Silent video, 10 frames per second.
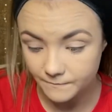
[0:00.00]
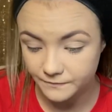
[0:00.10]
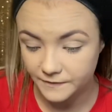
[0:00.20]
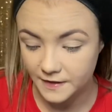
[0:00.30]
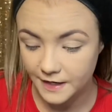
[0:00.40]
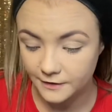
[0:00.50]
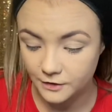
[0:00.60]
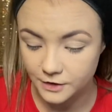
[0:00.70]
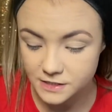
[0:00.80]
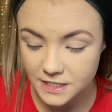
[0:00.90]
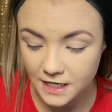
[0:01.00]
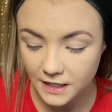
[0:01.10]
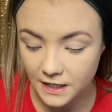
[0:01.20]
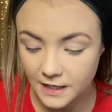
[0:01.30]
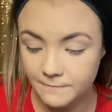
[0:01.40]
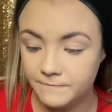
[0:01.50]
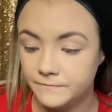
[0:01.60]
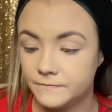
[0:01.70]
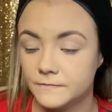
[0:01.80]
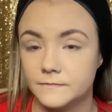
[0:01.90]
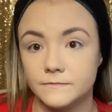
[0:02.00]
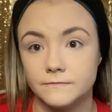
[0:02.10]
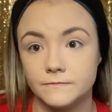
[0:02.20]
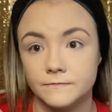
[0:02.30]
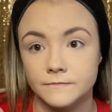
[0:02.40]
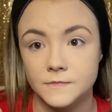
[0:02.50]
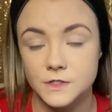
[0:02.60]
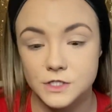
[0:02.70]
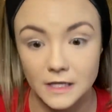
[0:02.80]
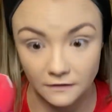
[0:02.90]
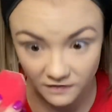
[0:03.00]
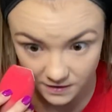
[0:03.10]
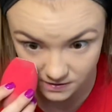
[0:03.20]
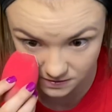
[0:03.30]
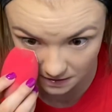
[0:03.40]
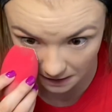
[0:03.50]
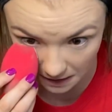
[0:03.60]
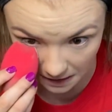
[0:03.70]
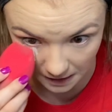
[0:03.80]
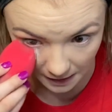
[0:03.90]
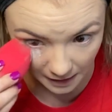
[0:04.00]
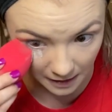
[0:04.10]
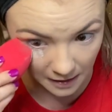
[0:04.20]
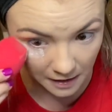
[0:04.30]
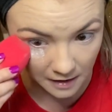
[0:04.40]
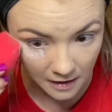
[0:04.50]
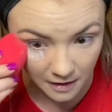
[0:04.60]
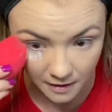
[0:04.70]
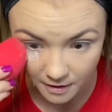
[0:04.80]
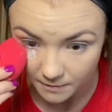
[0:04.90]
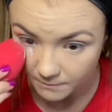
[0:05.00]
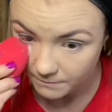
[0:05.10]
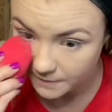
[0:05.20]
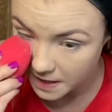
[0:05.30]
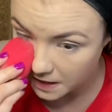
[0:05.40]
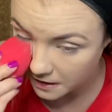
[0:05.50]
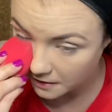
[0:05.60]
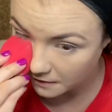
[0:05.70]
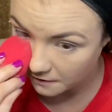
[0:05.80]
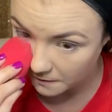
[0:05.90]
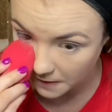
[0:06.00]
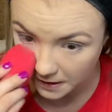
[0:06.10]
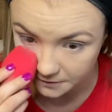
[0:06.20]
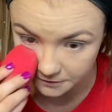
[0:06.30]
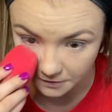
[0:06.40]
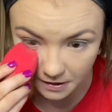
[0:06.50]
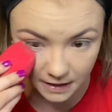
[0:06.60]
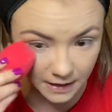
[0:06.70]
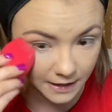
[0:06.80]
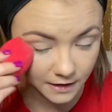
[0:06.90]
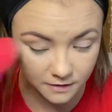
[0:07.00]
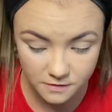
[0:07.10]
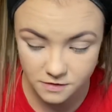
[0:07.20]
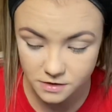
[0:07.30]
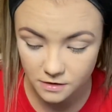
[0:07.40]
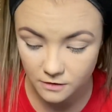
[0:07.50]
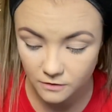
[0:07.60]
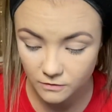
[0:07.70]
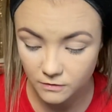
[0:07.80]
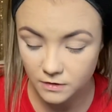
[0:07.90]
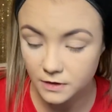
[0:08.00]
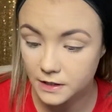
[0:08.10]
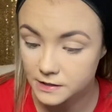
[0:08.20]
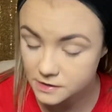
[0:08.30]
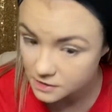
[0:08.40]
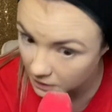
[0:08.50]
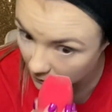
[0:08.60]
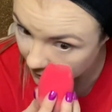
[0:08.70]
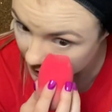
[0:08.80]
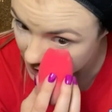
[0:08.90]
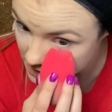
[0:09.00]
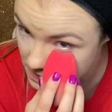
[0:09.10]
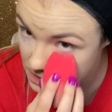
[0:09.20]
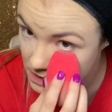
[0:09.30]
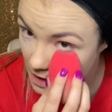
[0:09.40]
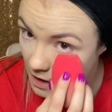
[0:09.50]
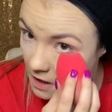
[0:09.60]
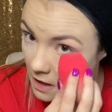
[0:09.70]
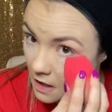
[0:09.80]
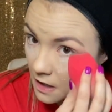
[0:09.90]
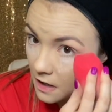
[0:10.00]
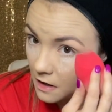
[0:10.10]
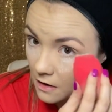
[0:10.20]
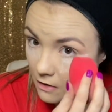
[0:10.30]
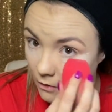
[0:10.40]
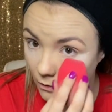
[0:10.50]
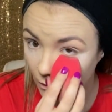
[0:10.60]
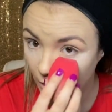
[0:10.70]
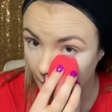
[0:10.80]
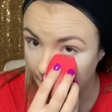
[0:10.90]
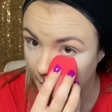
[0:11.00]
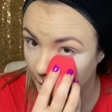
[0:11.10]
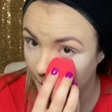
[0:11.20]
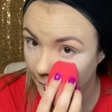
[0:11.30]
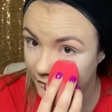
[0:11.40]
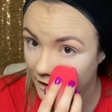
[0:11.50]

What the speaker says: Now you're gonna take it just like this, and I bake that under eye so it doesn't crease or move.